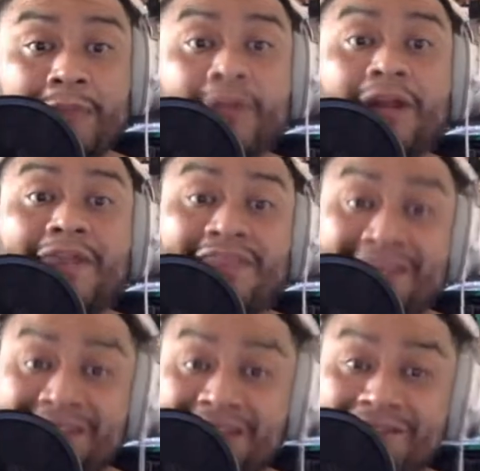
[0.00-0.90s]
But on
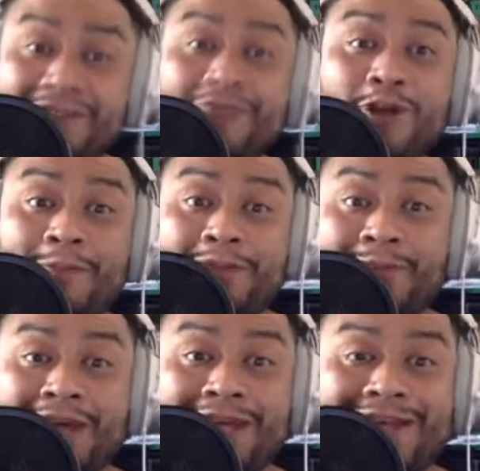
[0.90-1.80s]
this session of Dropping the
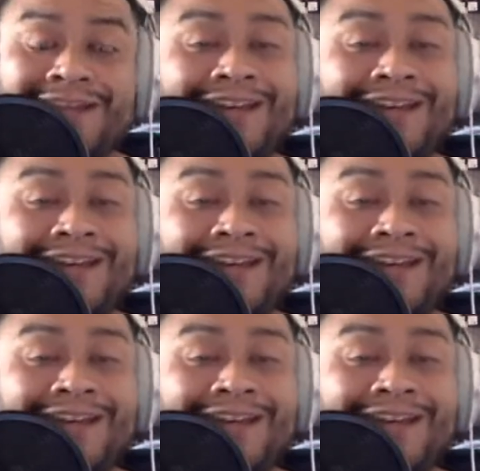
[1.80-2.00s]
Mic,